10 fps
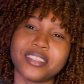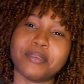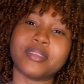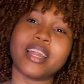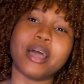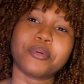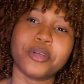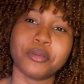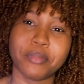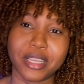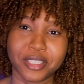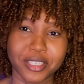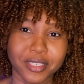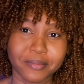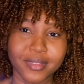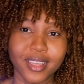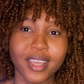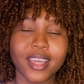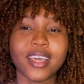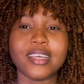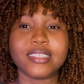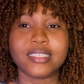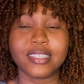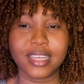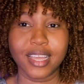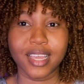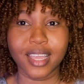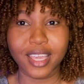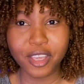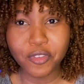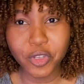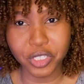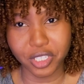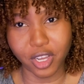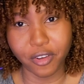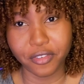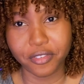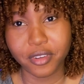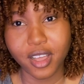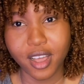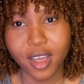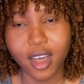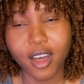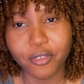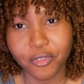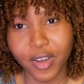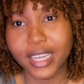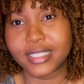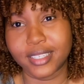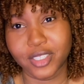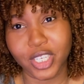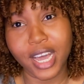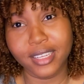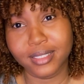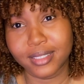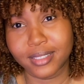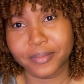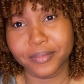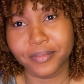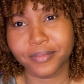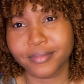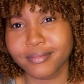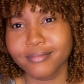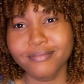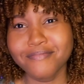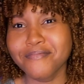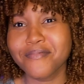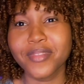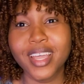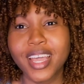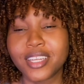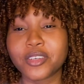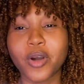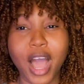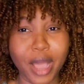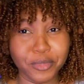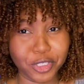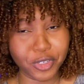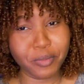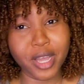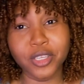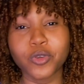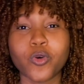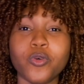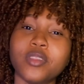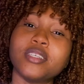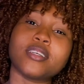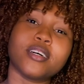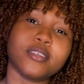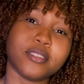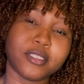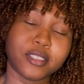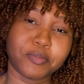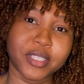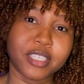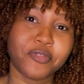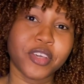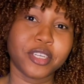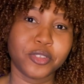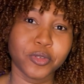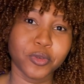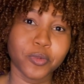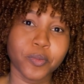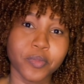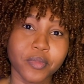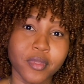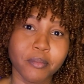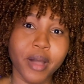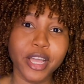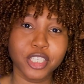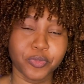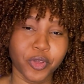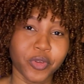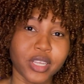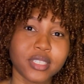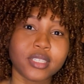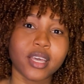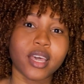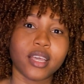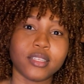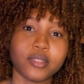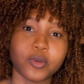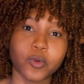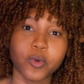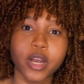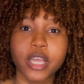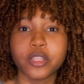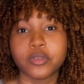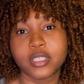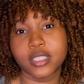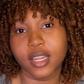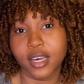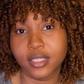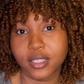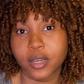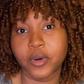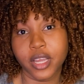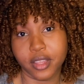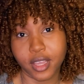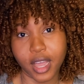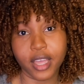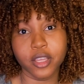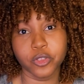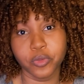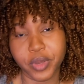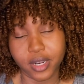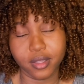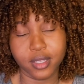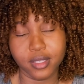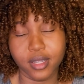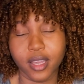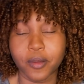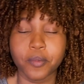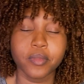that I'm going to mention is give yourself a fighting chance. So I'm just reminding you, all these are specific to my experience and what I noticed last year and what I think I can do better this year.